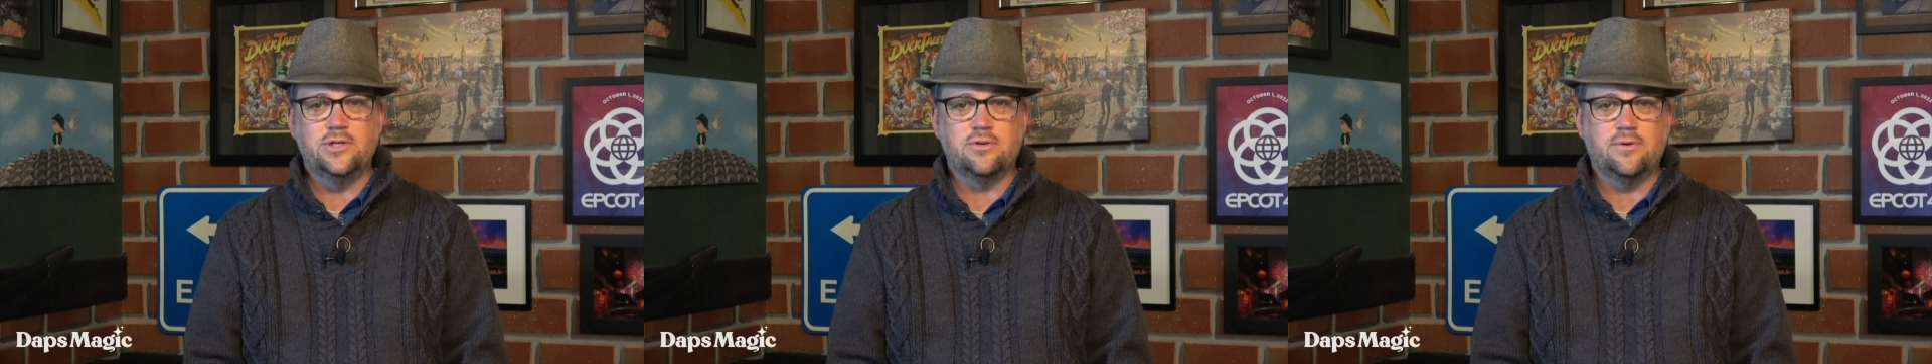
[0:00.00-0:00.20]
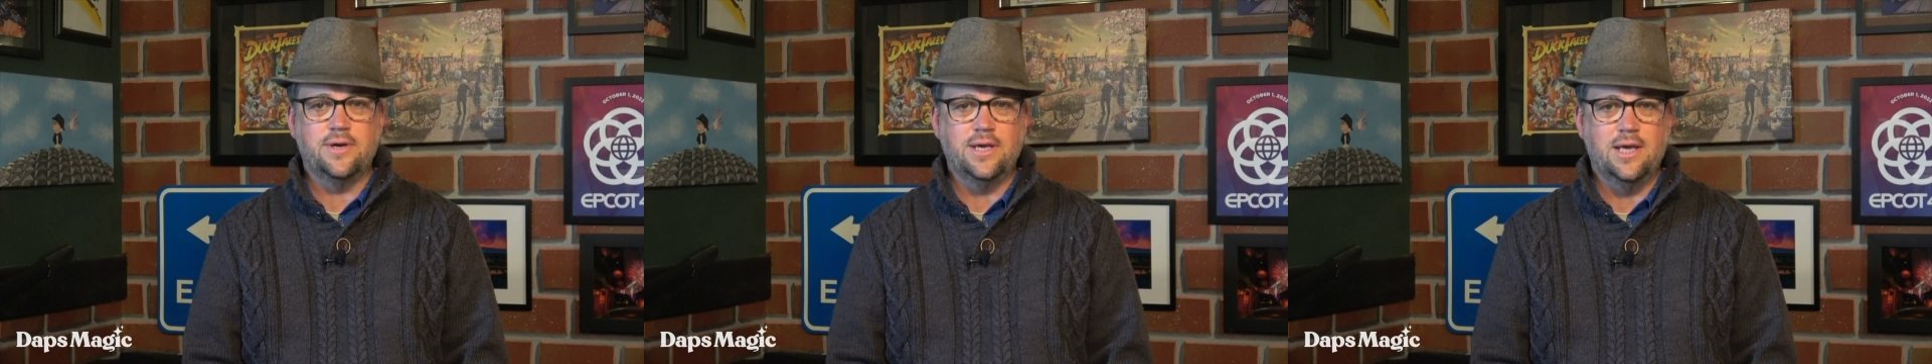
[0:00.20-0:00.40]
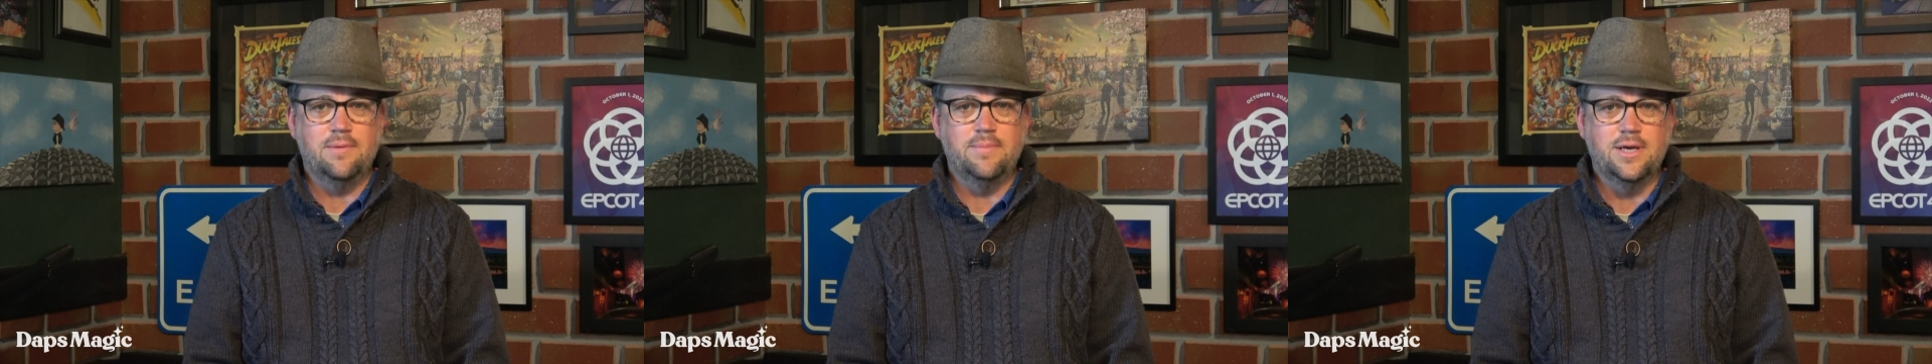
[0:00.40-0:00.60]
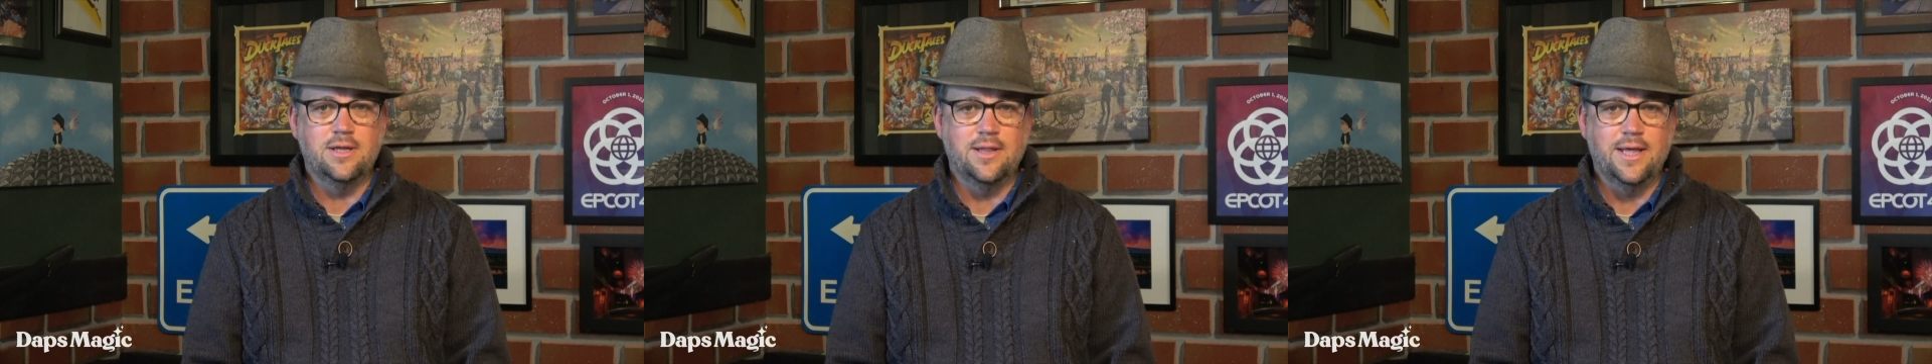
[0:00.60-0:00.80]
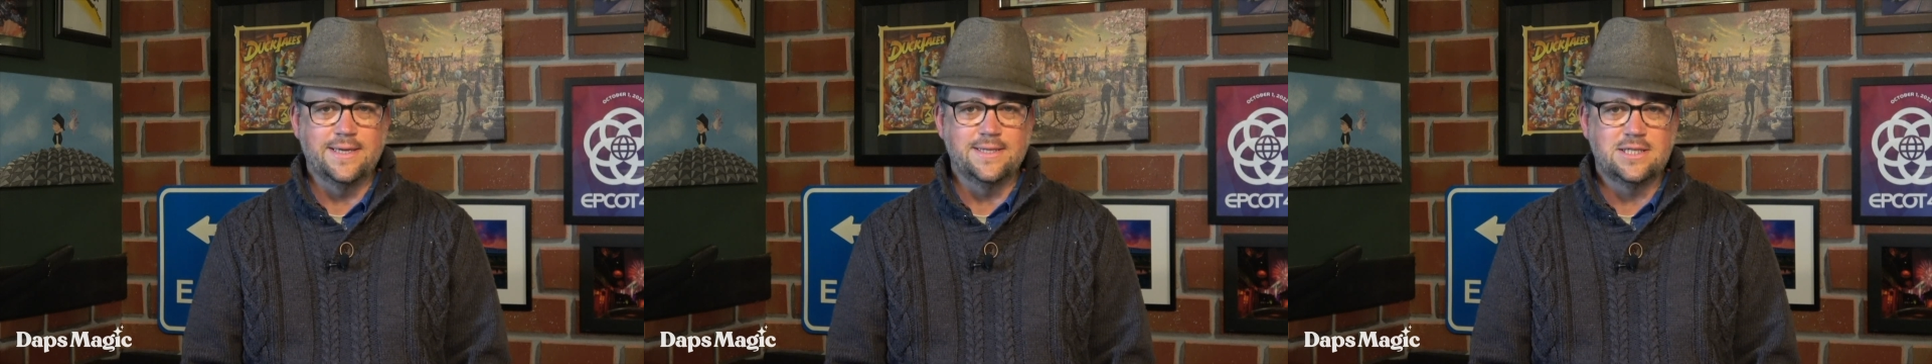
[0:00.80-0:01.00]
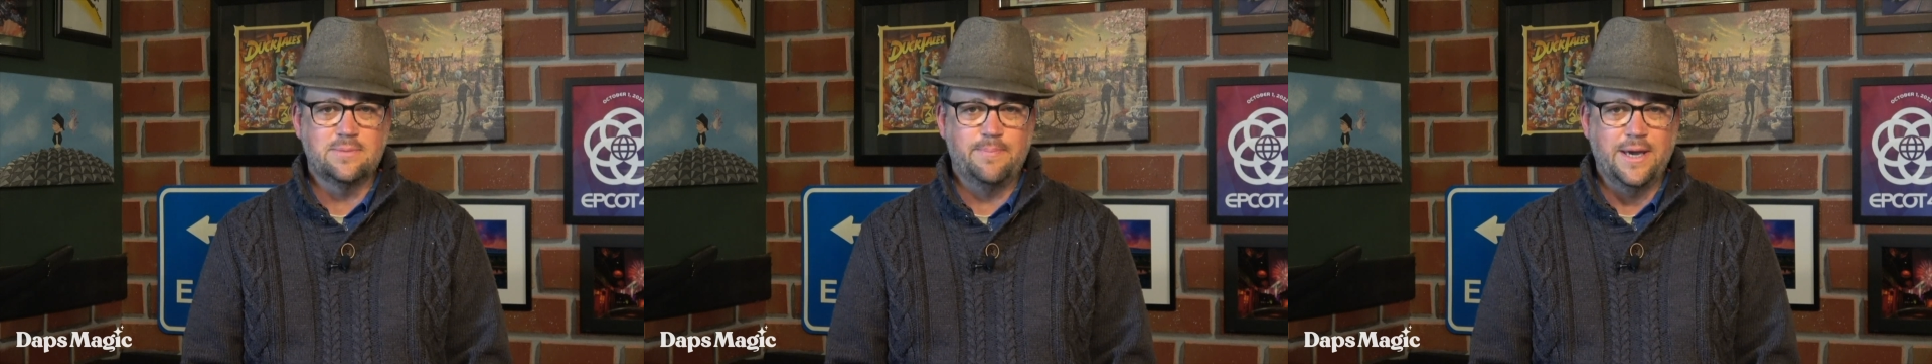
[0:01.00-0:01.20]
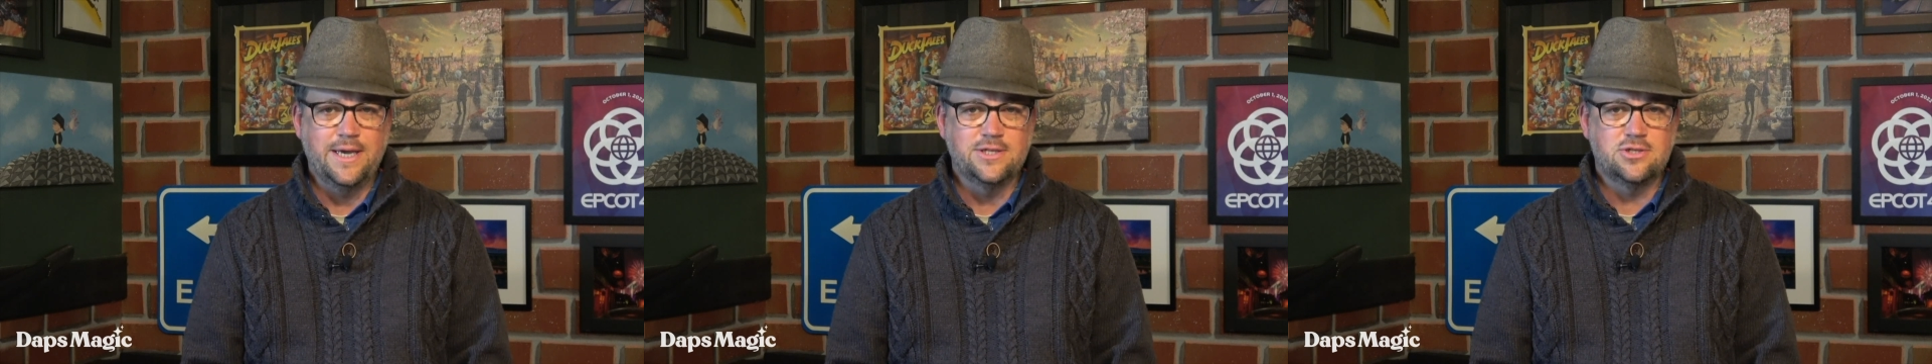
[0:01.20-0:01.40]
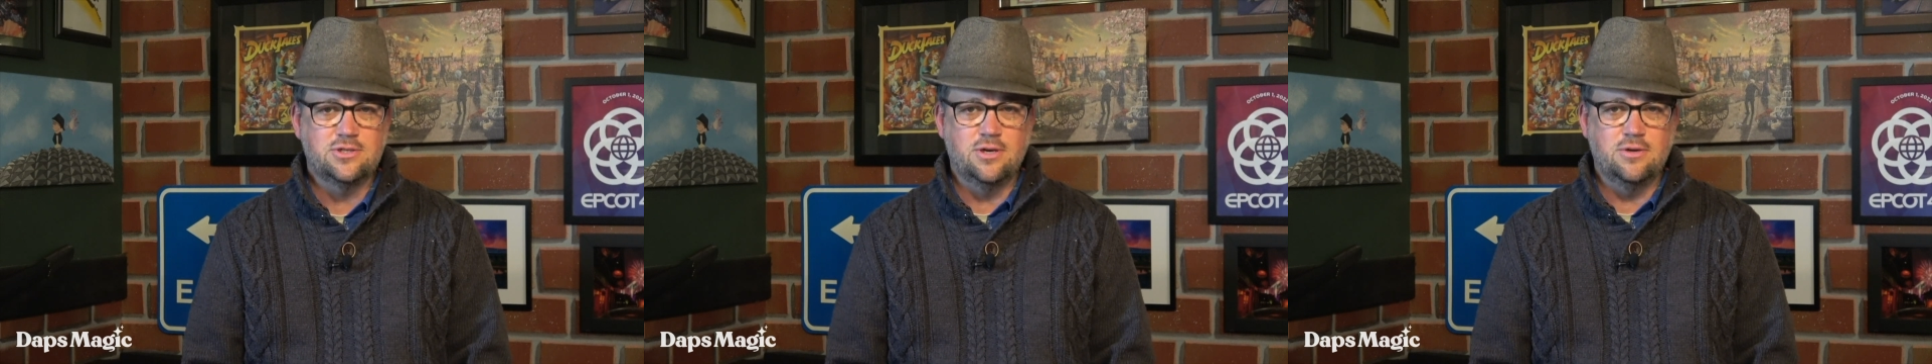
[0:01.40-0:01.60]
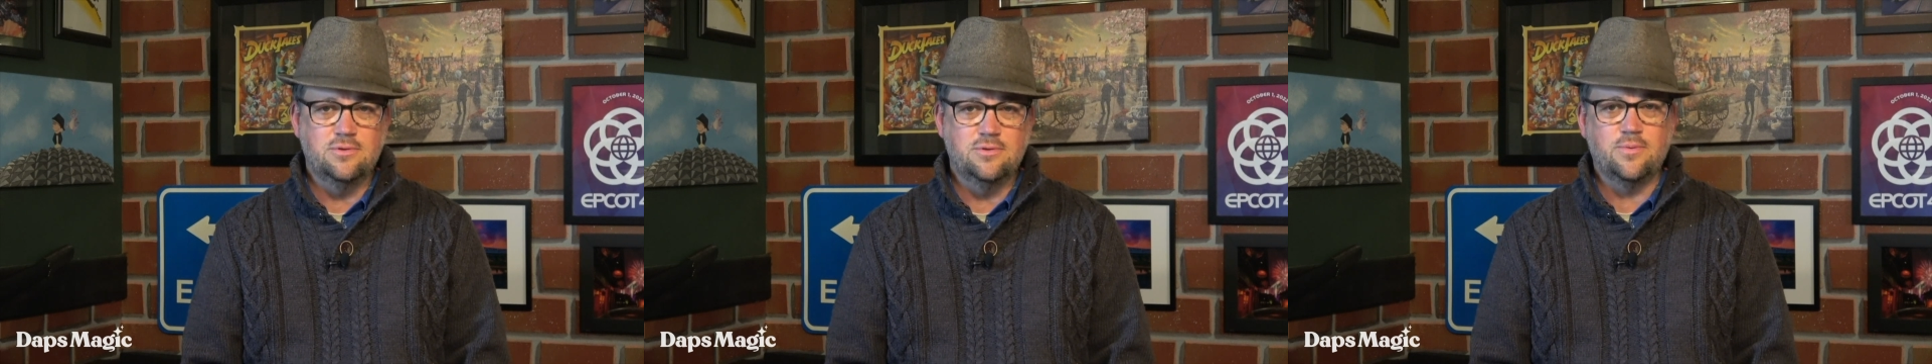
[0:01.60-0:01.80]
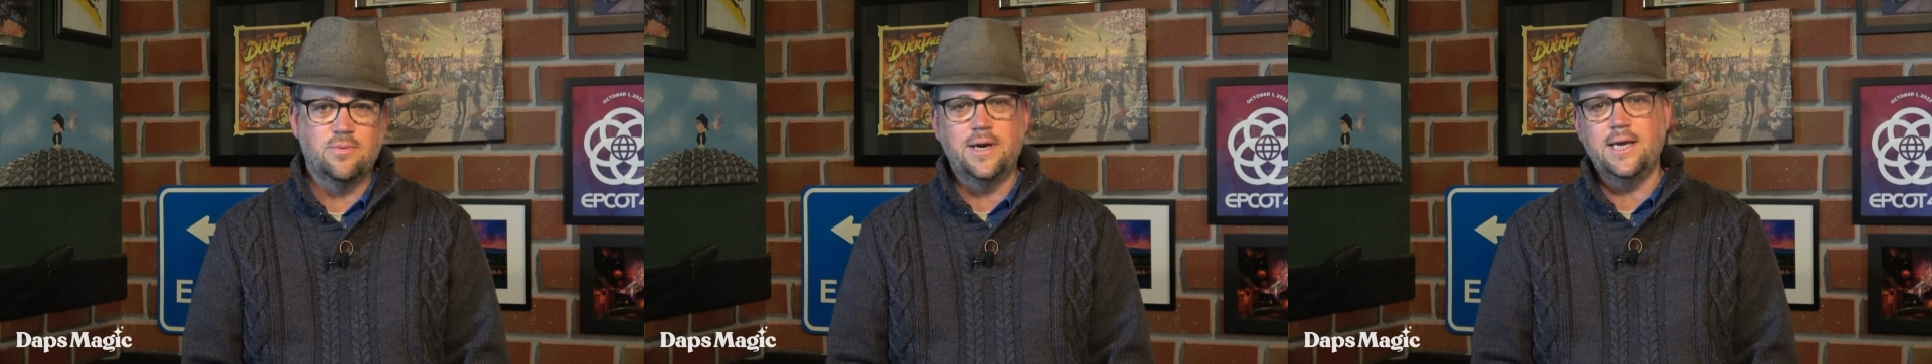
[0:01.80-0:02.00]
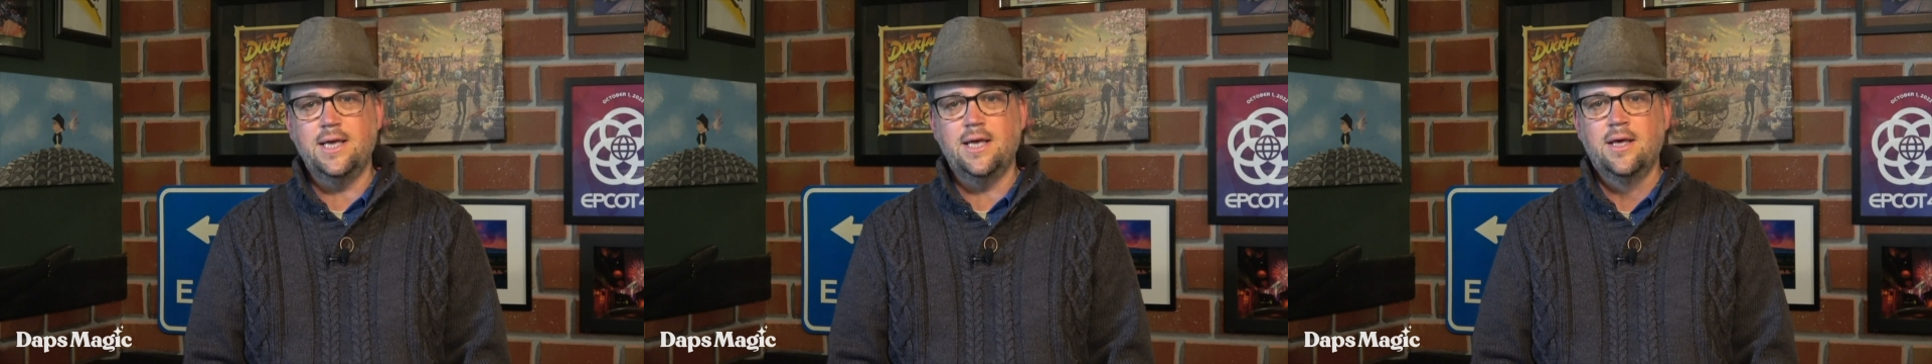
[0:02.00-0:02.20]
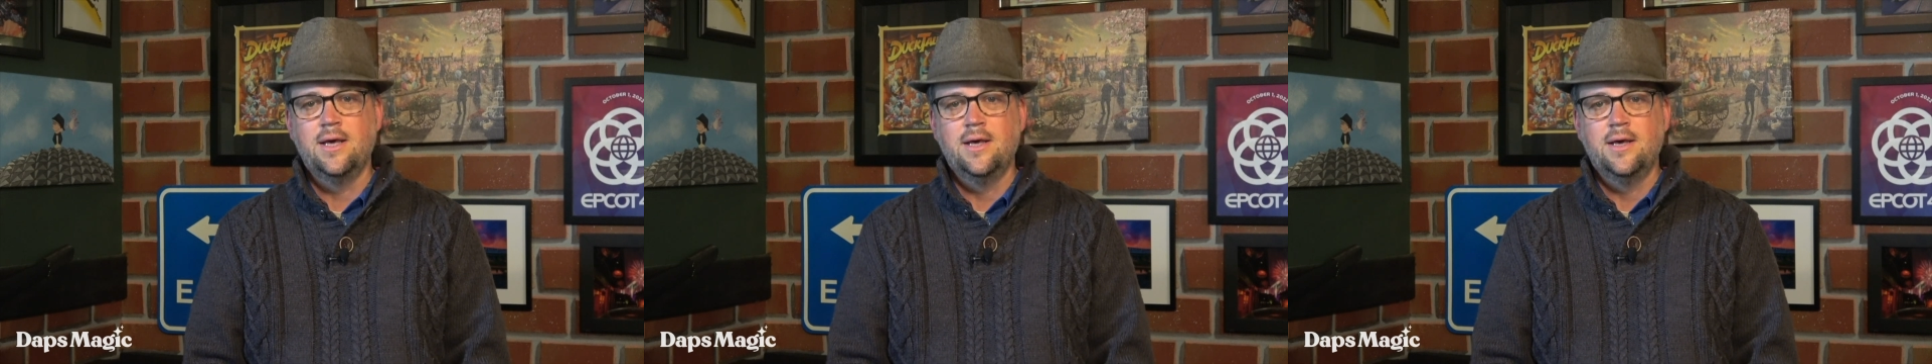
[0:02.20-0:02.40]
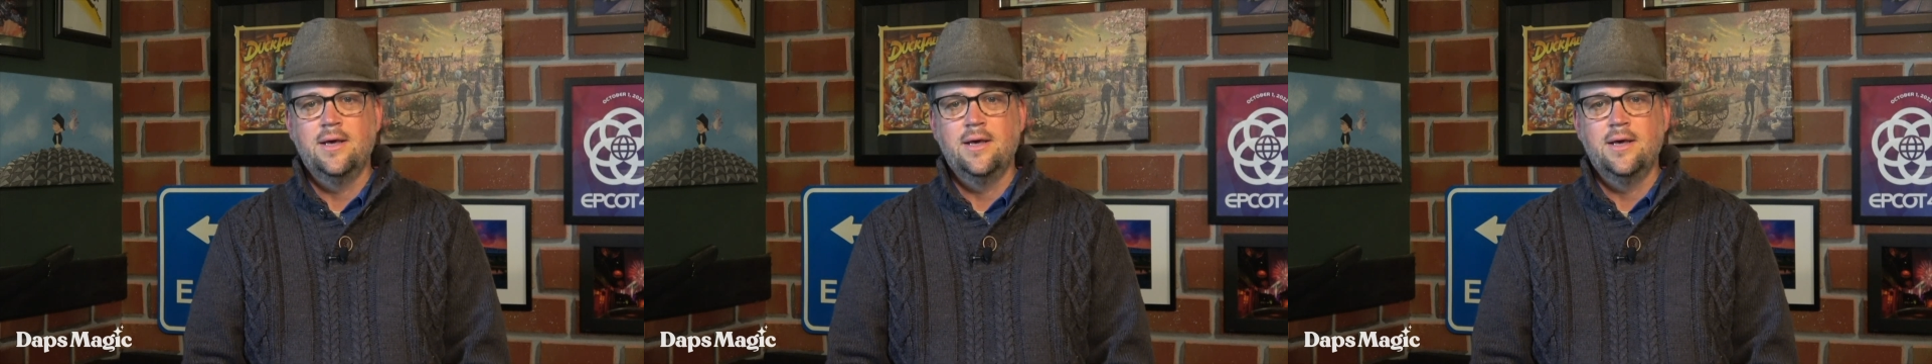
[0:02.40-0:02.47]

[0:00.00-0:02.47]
enjoying a meal at Space 220